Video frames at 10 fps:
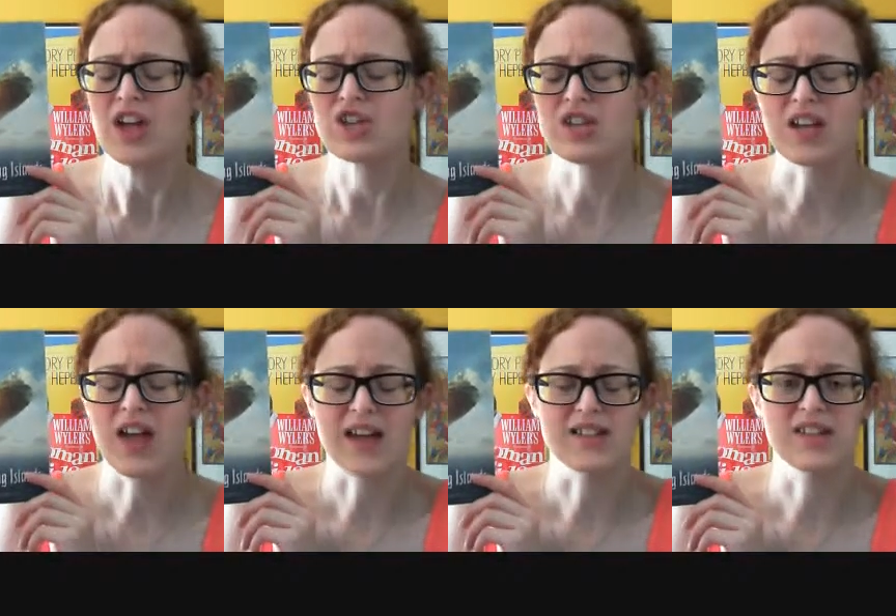She
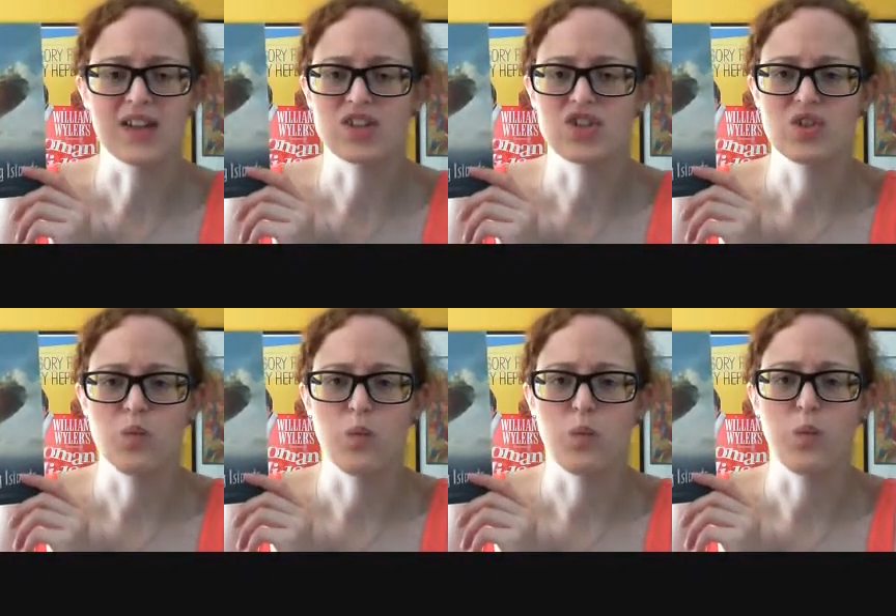has such
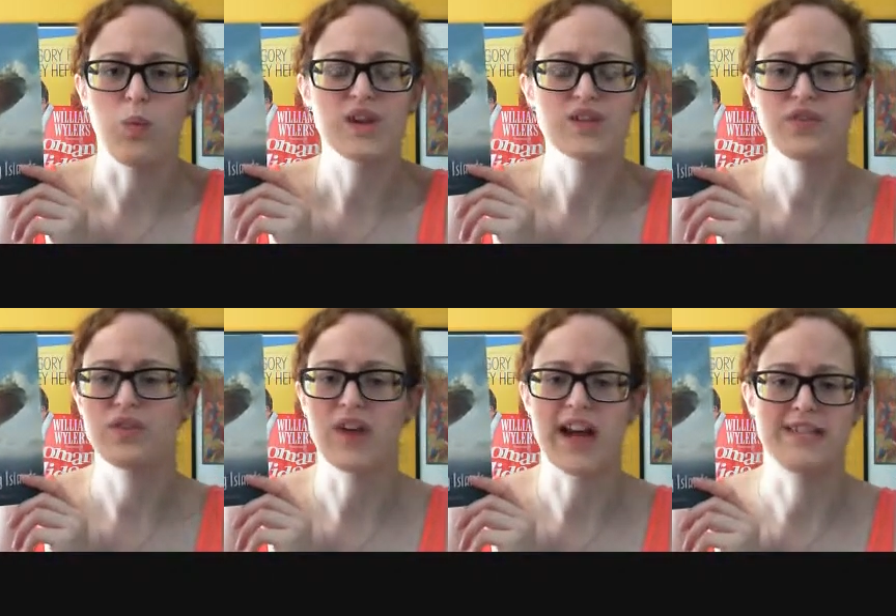
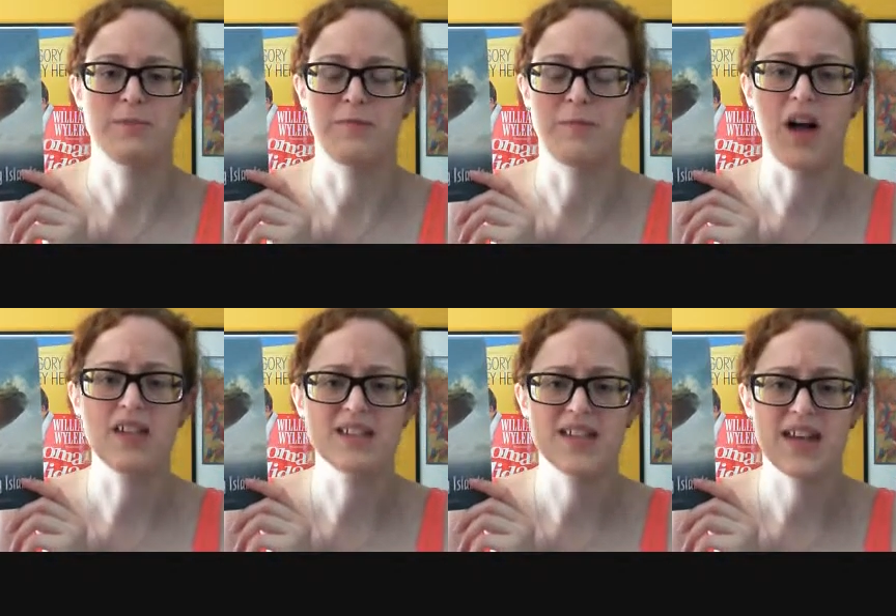wonderful grasp of
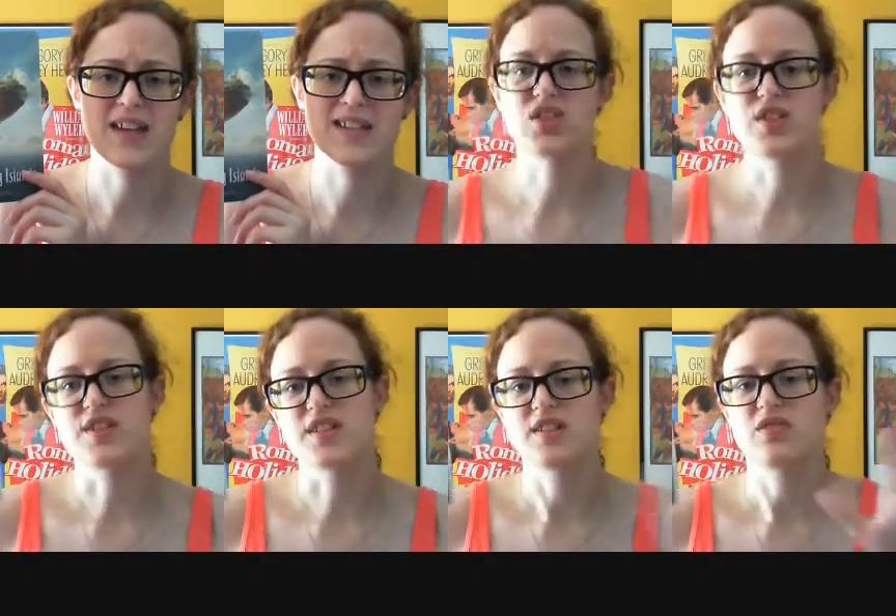politics. She
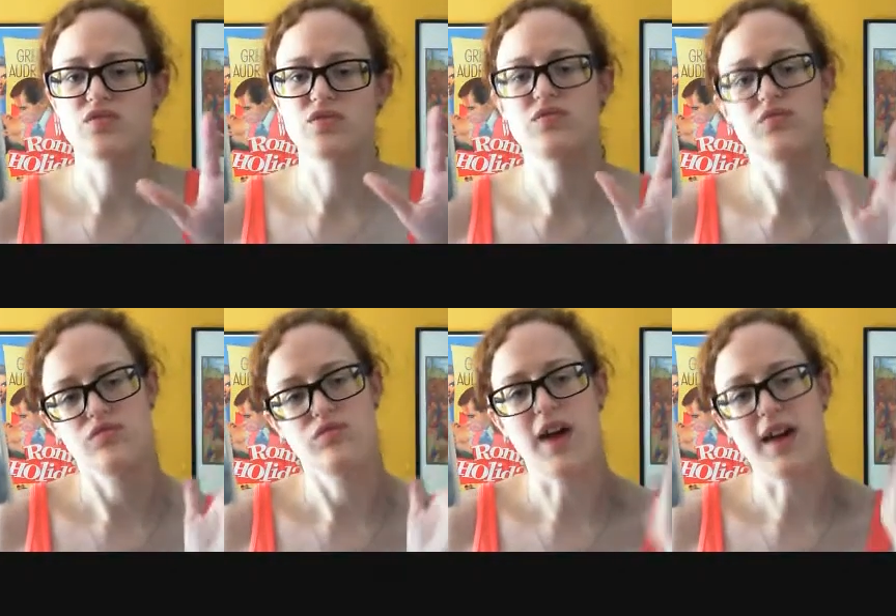just
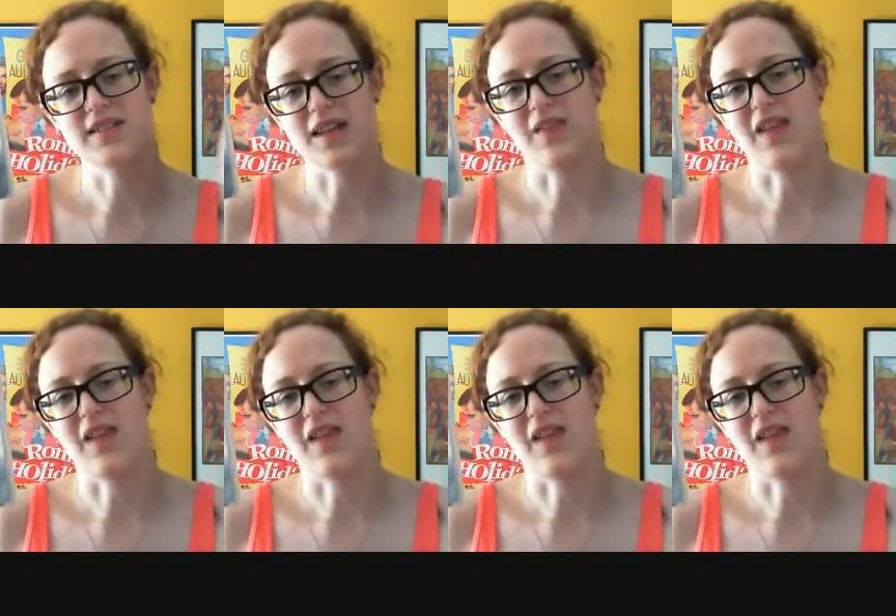rides that